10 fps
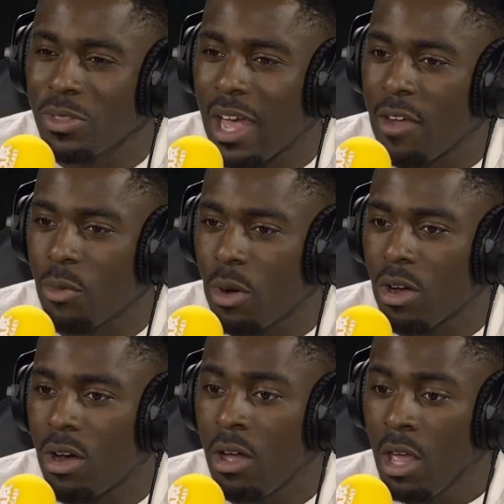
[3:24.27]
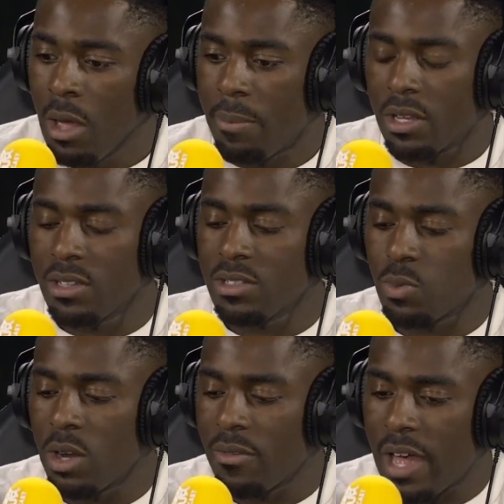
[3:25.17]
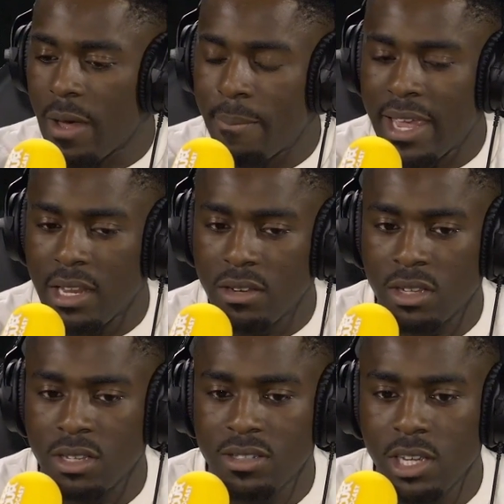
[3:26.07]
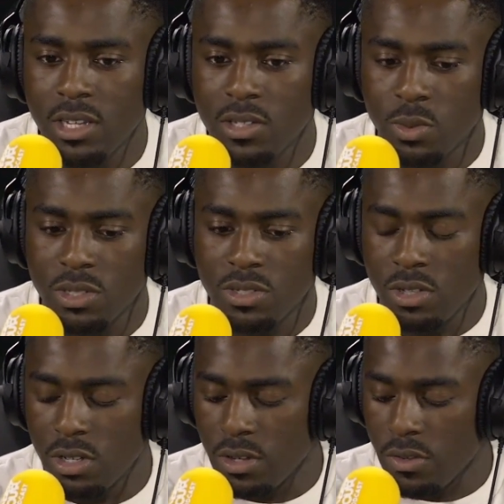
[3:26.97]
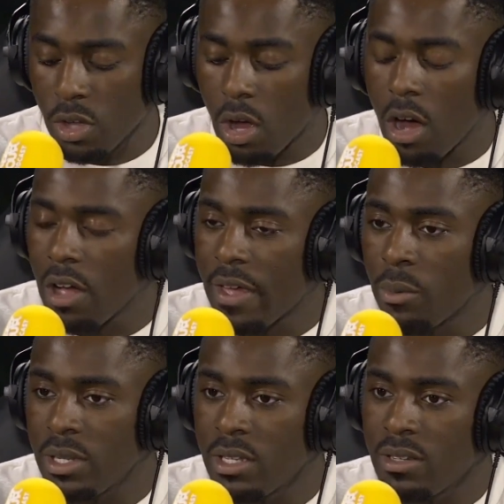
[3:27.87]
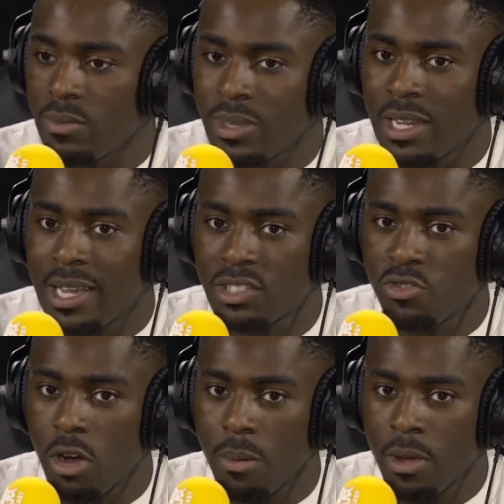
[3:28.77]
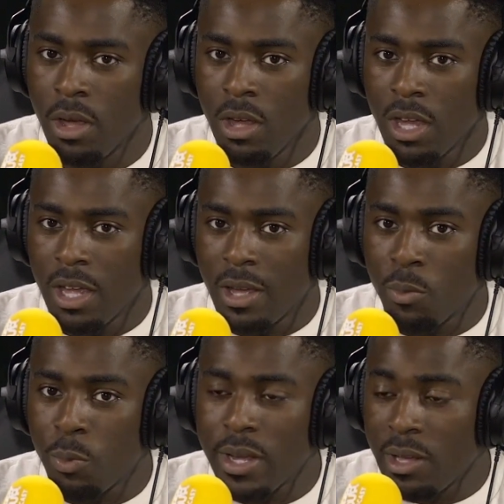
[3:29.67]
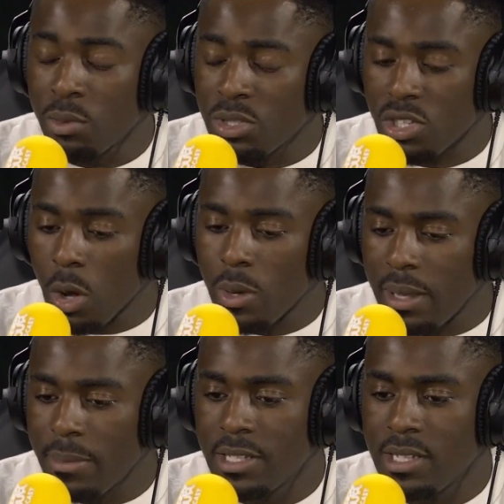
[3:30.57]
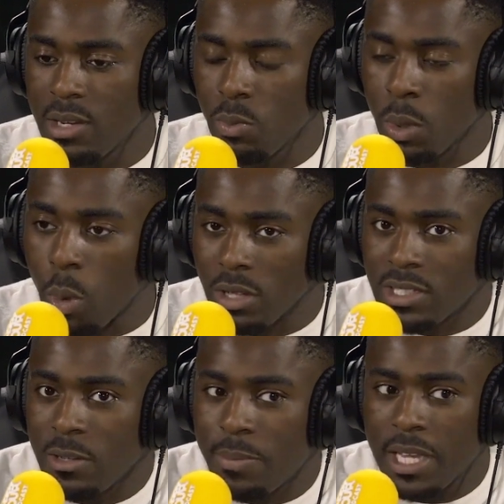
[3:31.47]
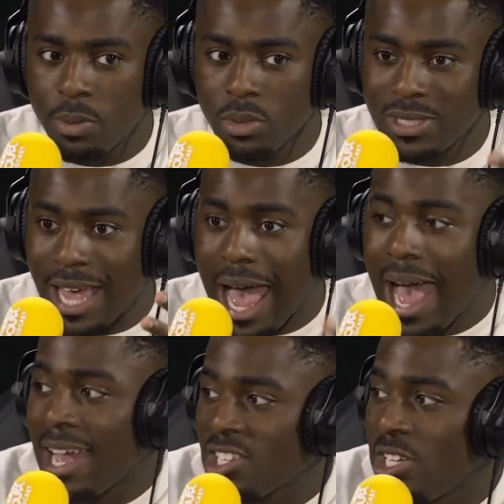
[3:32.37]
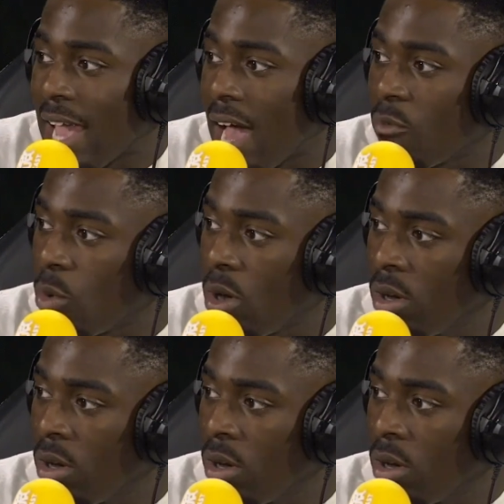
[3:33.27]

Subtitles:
that everyone can't, because one of our main concerns was the car that we did, the last drop. It was so limited. We wanted people to actually have one.